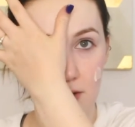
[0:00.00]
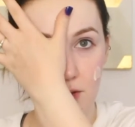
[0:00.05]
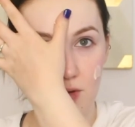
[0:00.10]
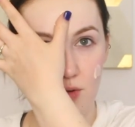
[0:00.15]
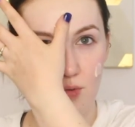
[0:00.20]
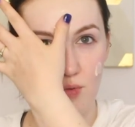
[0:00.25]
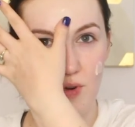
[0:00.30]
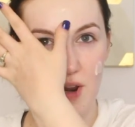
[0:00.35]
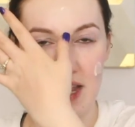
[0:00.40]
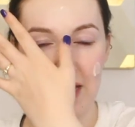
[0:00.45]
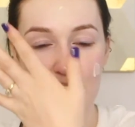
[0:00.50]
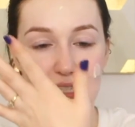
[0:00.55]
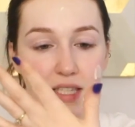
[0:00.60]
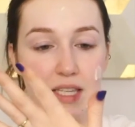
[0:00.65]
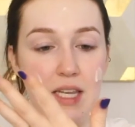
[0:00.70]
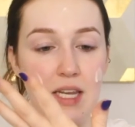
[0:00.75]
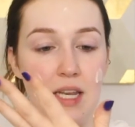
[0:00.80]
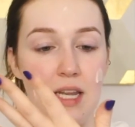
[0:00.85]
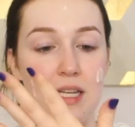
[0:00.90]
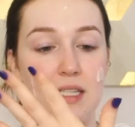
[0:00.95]

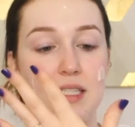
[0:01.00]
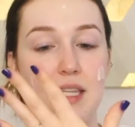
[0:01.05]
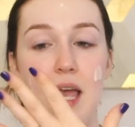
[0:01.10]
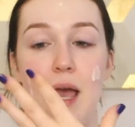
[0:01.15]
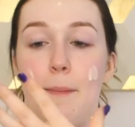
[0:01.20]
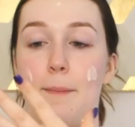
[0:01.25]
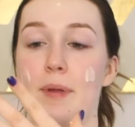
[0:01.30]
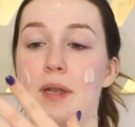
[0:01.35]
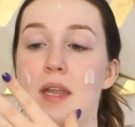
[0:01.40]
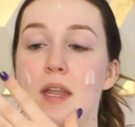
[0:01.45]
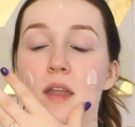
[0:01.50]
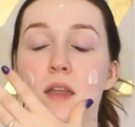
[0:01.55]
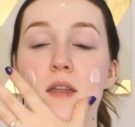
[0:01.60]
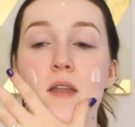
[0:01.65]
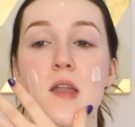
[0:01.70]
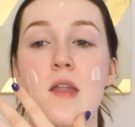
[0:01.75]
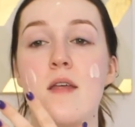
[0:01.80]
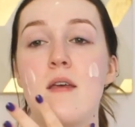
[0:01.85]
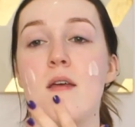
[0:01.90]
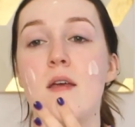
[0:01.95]
Craziness happening.
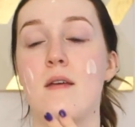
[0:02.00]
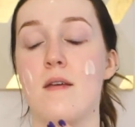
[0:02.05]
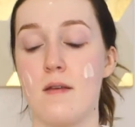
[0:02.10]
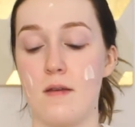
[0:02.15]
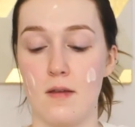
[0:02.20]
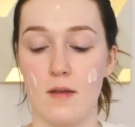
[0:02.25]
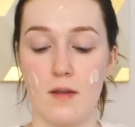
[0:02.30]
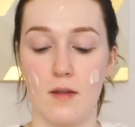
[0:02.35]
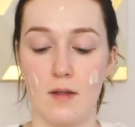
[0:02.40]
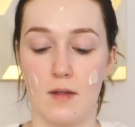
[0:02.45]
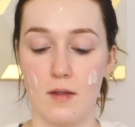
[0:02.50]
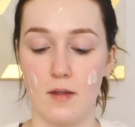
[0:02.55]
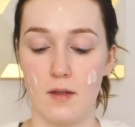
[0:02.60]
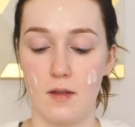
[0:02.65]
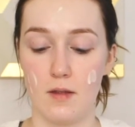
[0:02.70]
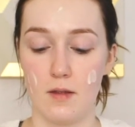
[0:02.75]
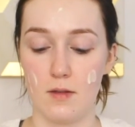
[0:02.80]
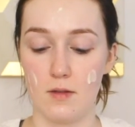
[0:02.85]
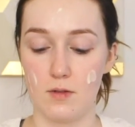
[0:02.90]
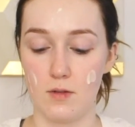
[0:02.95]
So
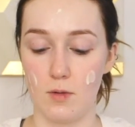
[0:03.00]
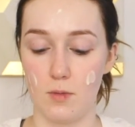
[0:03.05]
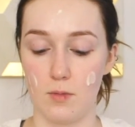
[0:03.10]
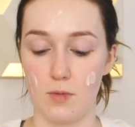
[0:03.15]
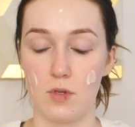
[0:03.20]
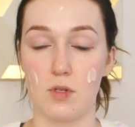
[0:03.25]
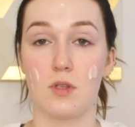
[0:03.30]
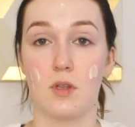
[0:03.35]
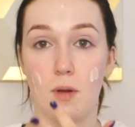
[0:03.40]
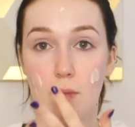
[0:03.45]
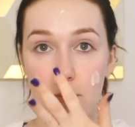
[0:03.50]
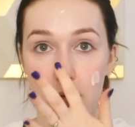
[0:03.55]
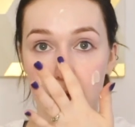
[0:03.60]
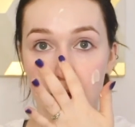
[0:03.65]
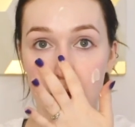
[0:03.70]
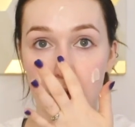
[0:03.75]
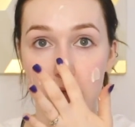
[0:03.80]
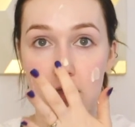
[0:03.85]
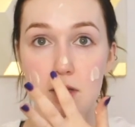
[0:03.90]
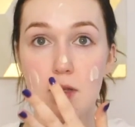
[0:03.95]
I'm just going to
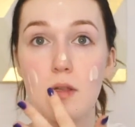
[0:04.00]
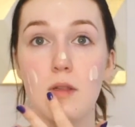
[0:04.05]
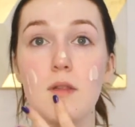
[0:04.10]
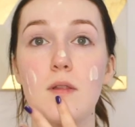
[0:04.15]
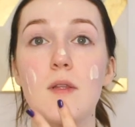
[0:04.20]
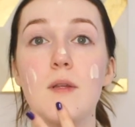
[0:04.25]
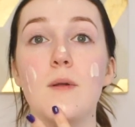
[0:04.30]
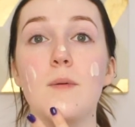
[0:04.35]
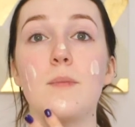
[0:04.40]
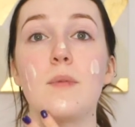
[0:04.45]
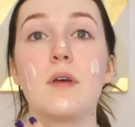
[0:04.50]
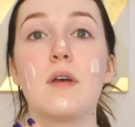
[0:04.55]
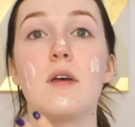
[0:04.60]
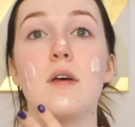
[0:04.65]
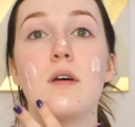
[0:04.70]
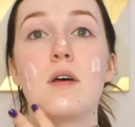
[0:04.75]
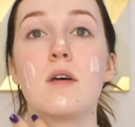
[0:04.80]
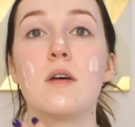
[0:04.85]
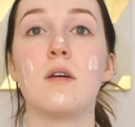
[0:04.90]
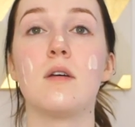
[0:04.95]
put this a little
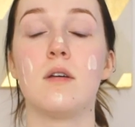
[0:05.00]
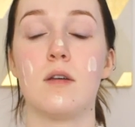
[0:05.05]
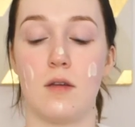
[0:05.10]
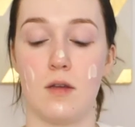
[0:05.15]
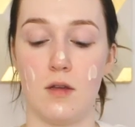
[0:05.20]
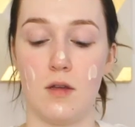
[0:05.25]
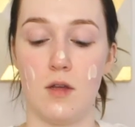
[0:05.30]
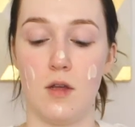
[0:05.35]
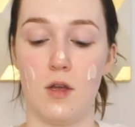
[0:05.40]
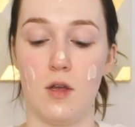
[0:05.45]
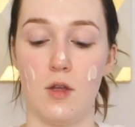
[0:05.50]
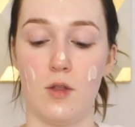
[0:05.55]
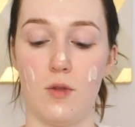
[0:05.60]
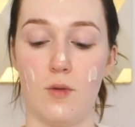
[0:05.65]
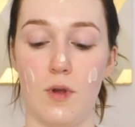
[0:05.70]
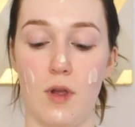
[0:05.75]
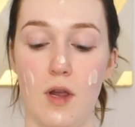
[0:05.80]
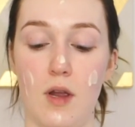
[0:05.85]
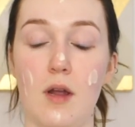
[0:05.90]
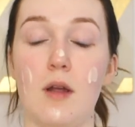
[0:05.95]
bit
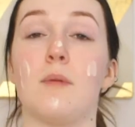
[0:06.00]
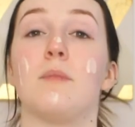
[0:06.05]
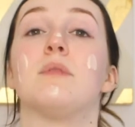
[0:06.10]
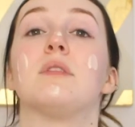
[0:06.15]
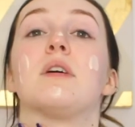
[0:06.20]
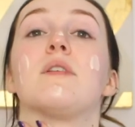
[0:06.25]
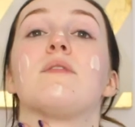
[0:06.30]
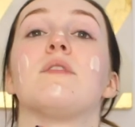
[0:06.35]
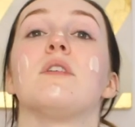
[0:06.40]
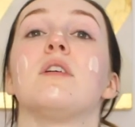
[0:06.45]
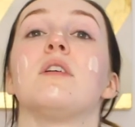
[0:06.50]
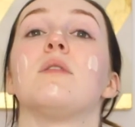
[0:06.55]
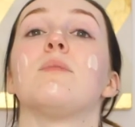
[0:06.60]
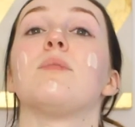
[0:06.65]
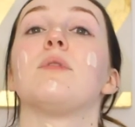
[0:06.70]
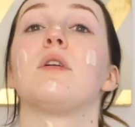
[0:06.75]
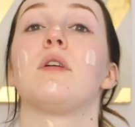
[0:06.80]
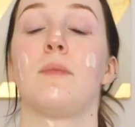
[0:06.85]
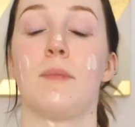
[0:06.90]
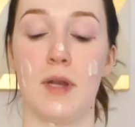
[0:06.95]
through here. I'm definitely going to
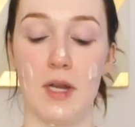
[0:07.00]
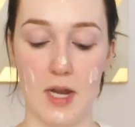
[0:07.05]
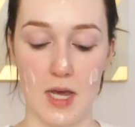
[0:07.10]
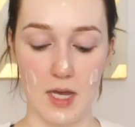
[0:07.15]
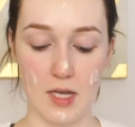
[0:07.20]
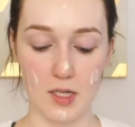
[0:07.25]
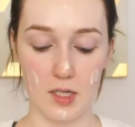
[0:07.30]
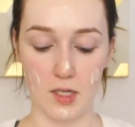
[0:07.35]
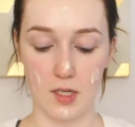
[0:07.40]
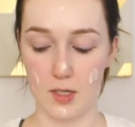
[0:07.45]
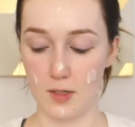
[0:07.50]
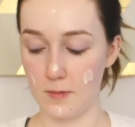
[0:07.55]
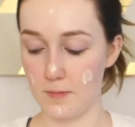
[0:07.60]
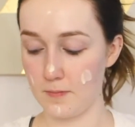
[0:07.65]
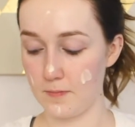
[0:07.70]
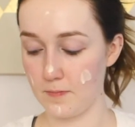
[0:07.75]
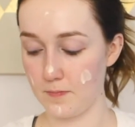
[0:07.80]
put it on my neck.